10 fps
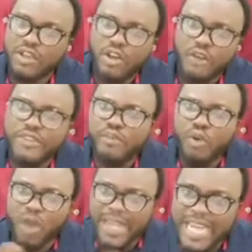of
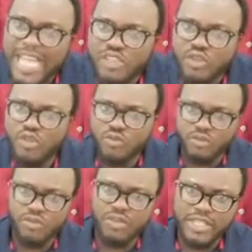Imuanayo
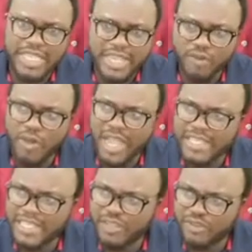Gegwa at
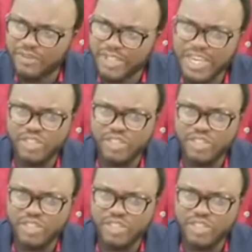the end of the year.